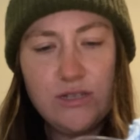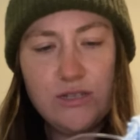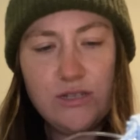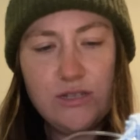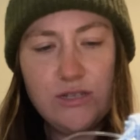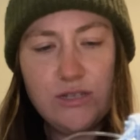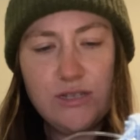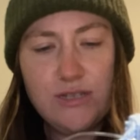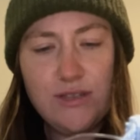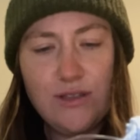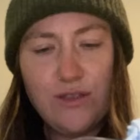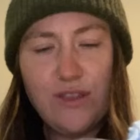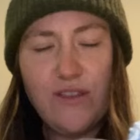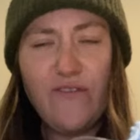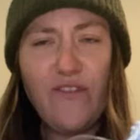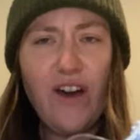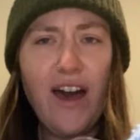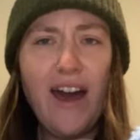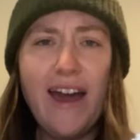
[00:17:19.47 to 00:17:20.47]
the
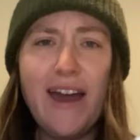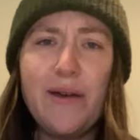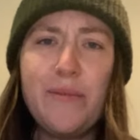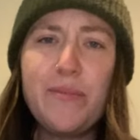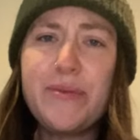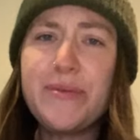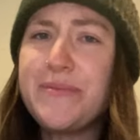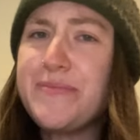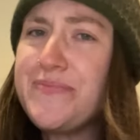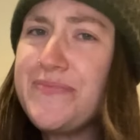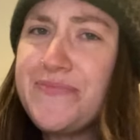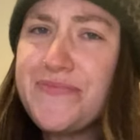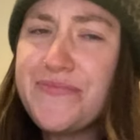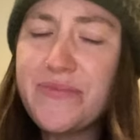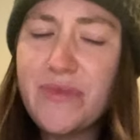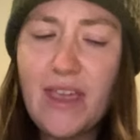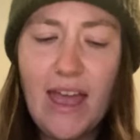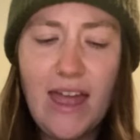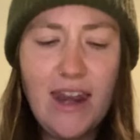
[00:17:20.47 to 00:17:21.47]
vibe.
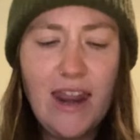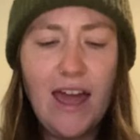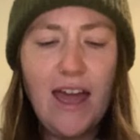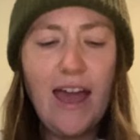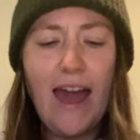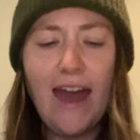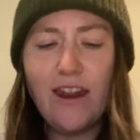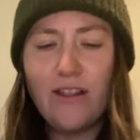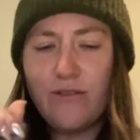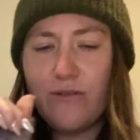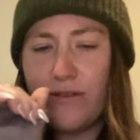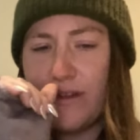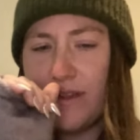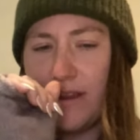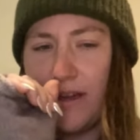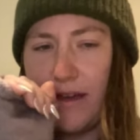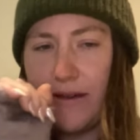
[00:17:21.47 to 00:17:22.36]
And I had a look at